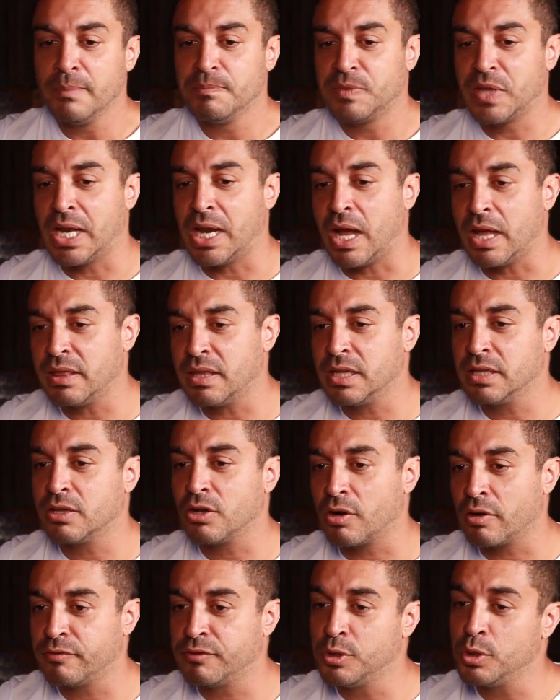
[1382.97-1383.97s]
And I think
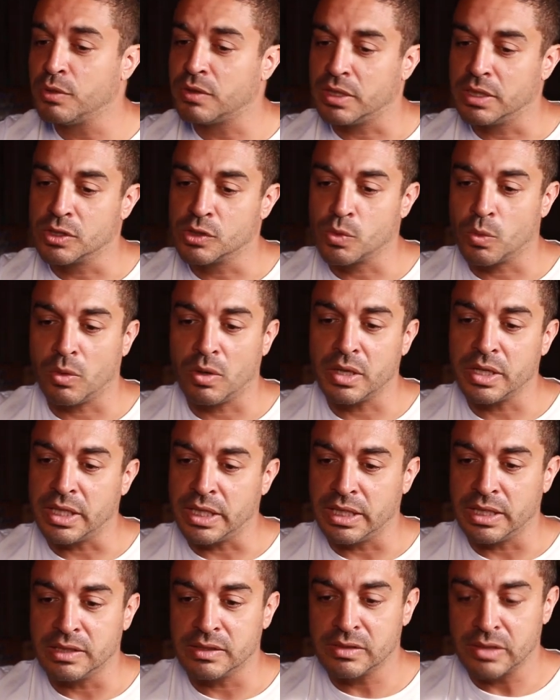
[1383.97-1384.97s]
there are a few things. One
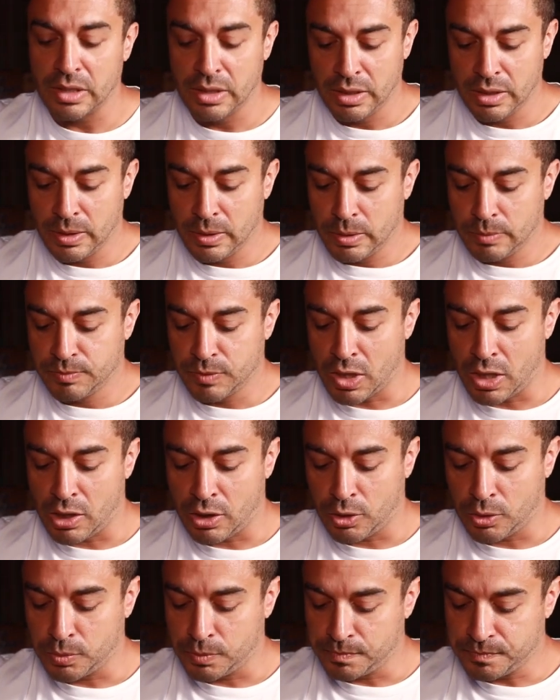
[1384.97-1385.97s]
is,
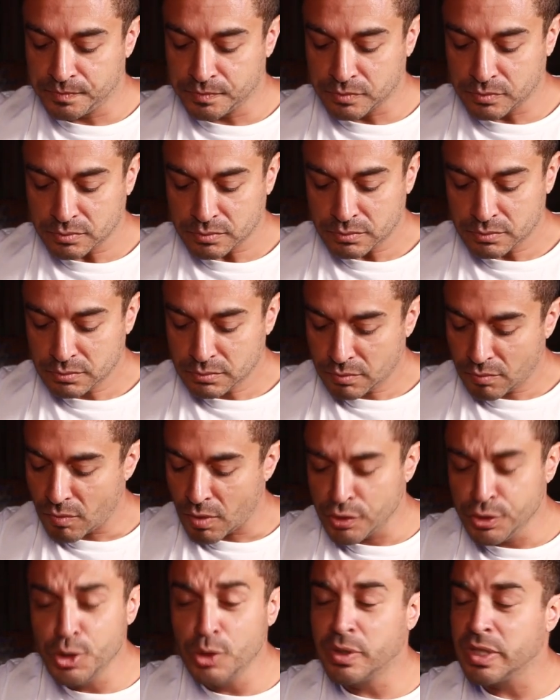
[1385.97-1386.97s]

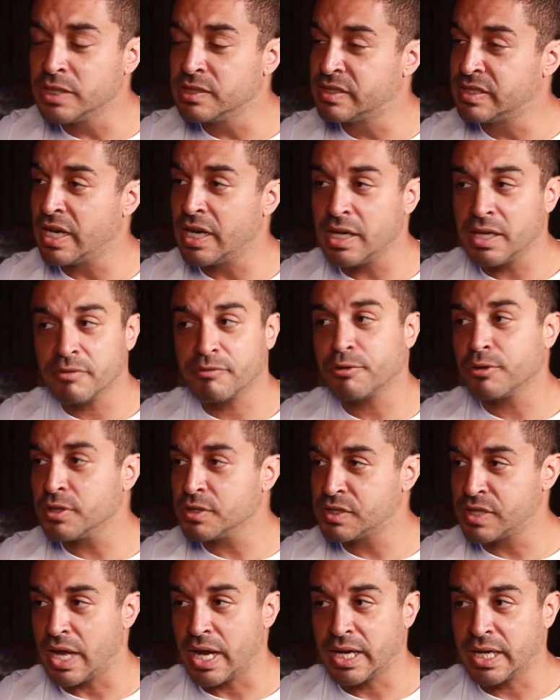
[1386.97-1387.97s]
you can sit in it for a
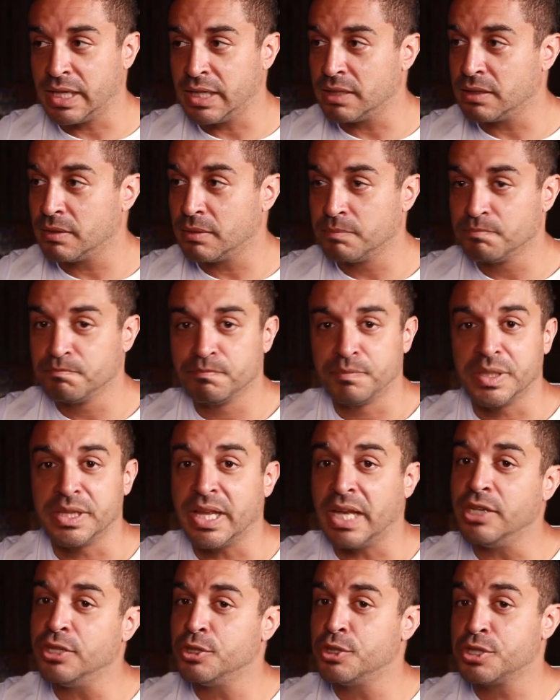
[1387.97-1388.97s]
second, but
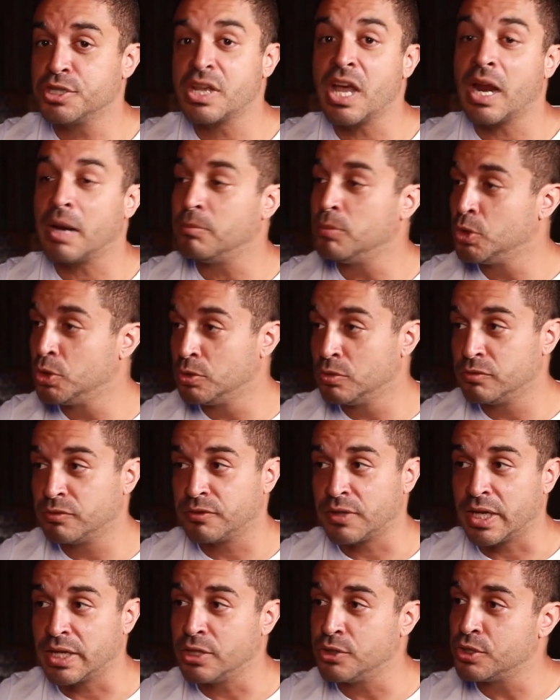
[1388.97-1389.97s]
then you just got to move.
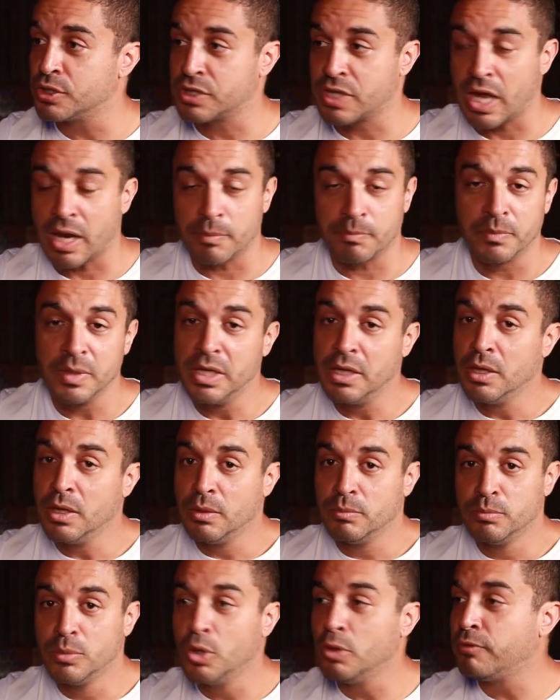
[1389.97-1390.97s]
Like you just got to
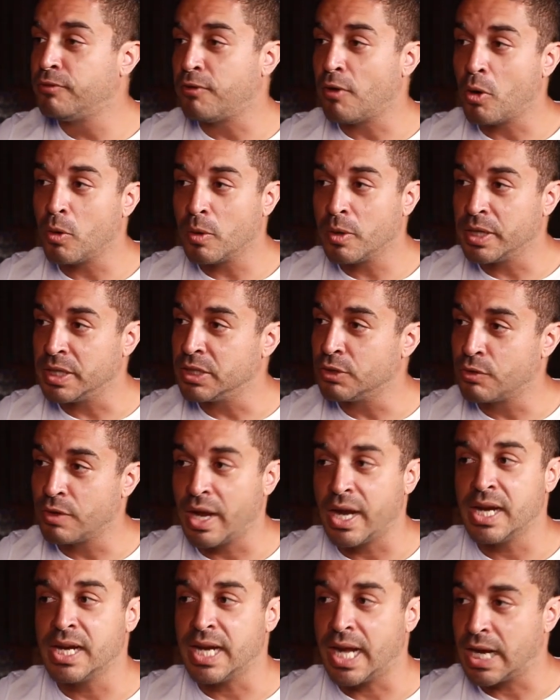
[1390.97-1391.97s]
move forward and
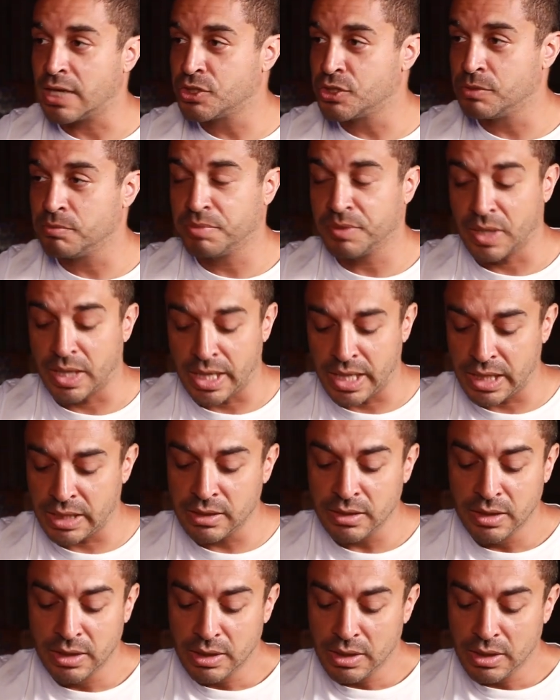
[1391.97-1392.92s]
create an action plan.